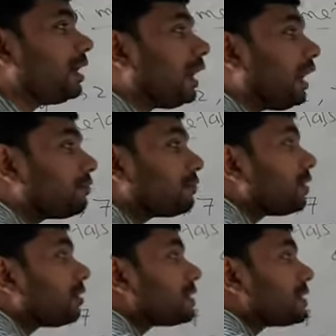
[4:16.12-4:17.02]
after
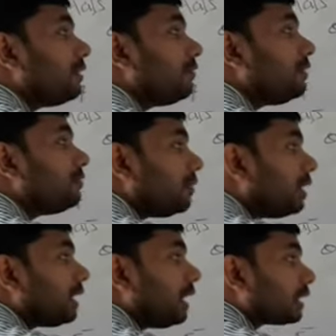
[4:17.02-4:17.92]
receiving 1
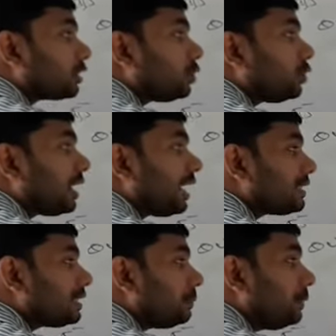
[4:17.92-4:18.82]
electron,
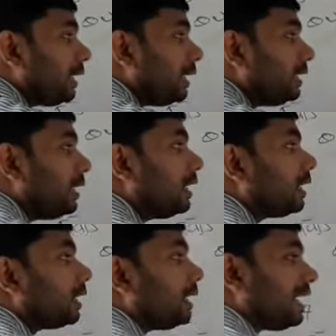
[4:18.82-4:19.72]
atom
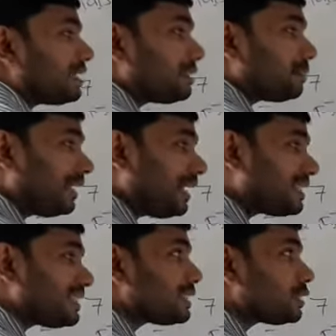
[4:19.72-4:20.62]

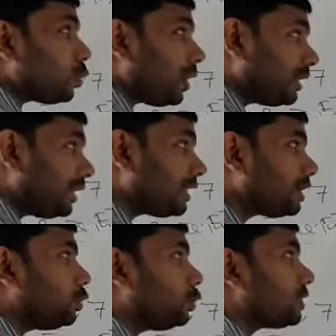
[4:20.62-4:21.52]
gets 1
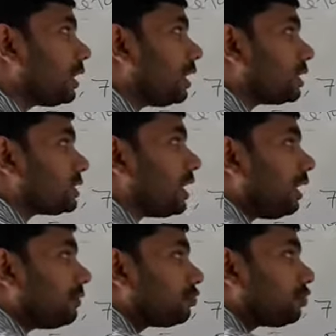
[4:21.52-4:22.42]
negative charge.
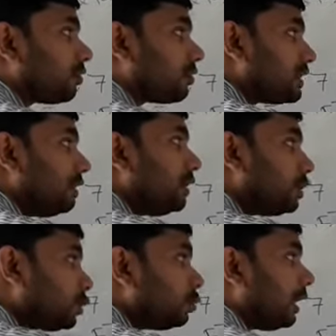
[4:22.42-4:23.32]
After receiving
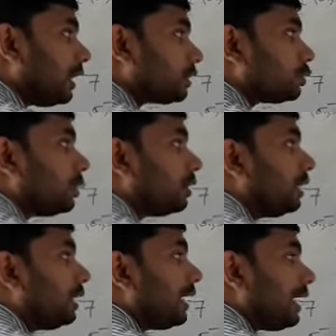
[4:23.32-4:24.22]
2
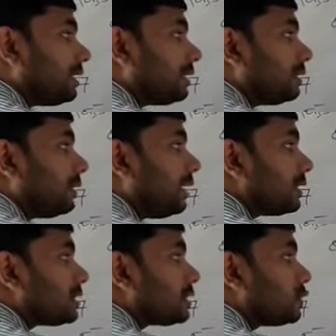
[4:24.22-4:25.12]
electron, atom
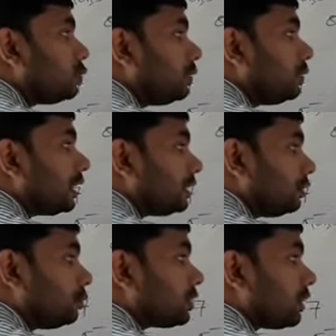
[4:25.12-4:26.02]
gets 2
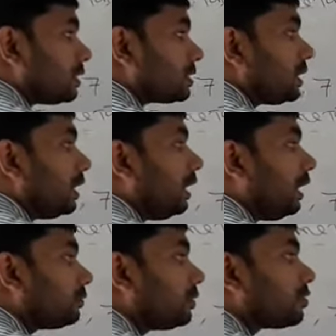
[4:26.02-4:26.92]
negative charge.
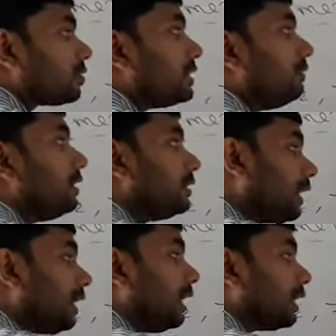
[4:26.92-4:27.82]
After receiving
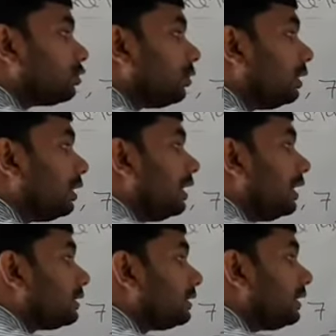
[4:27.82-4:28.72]
3 electron,
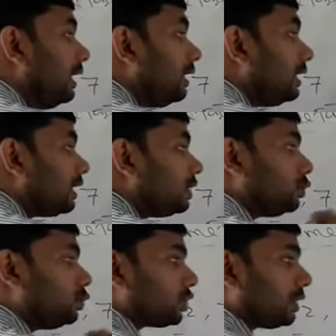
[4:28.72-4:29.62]
3
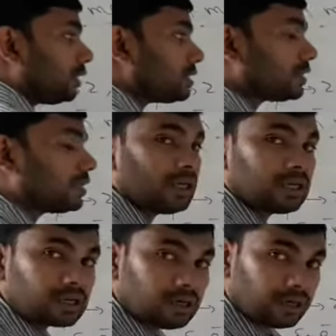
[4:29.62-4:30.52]
negative charge.
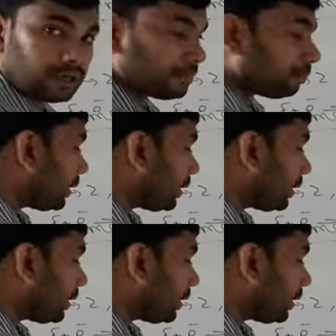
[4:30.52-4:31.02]
Clear?